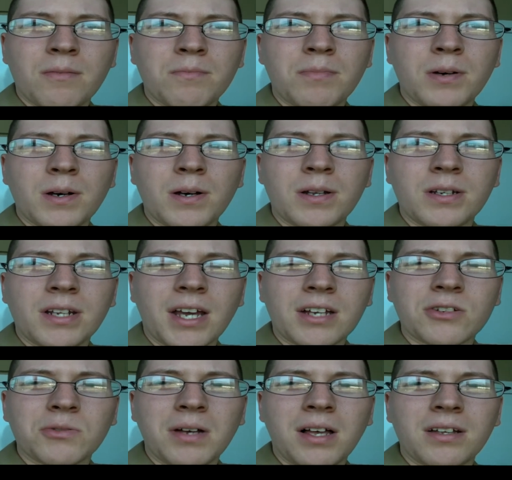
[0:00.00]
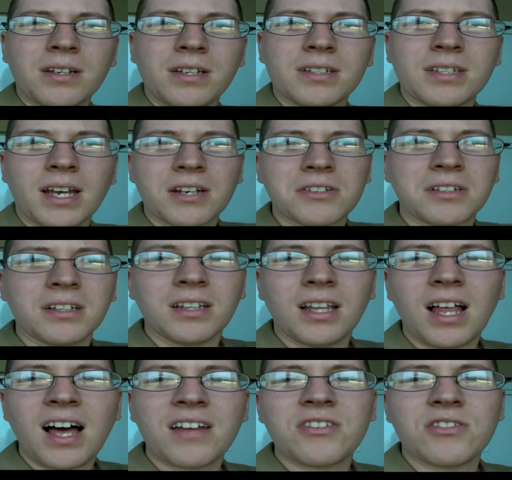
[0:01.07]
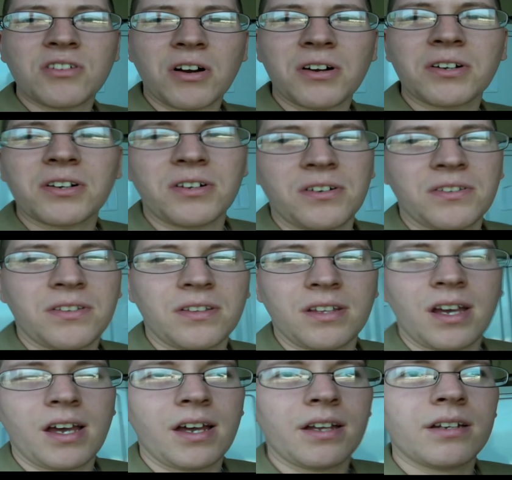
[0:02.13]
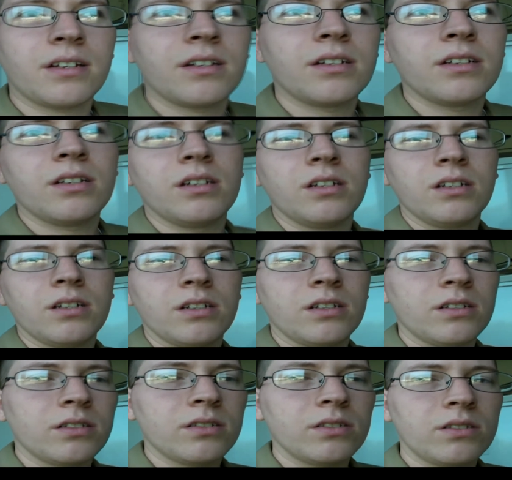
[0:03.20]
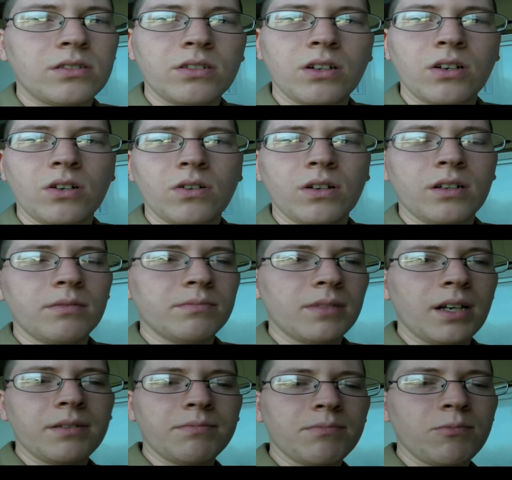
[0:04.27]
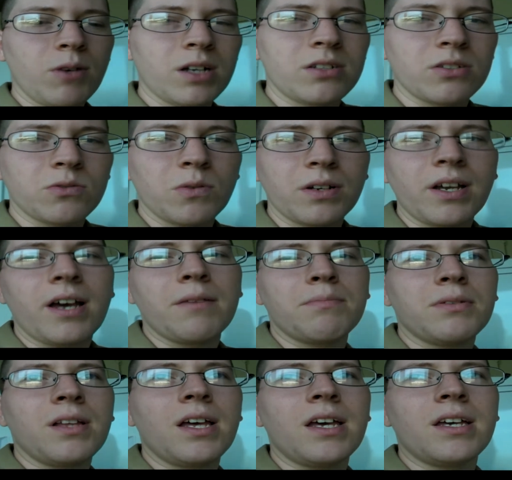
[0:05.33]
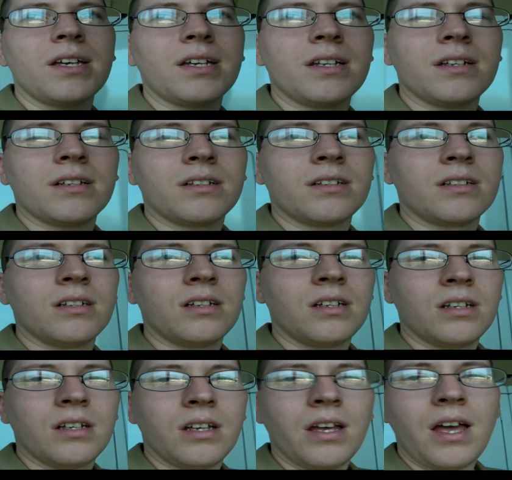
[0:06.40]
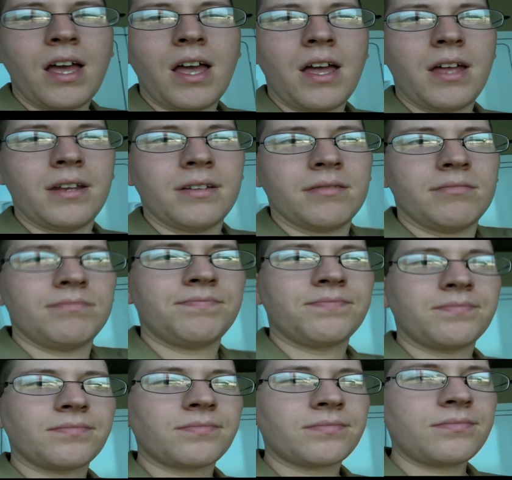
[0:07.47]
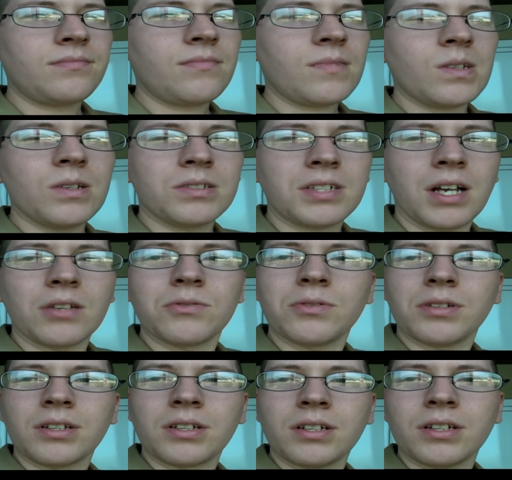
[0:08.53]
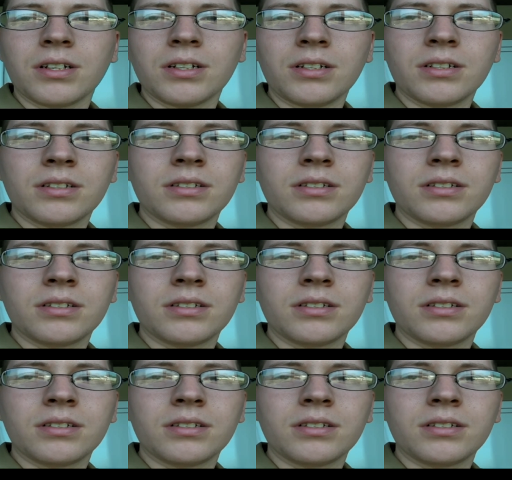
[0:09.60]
but in actuality, it's actually a lot darker than that. So um, I watched this one guy play it, and it sounds really good.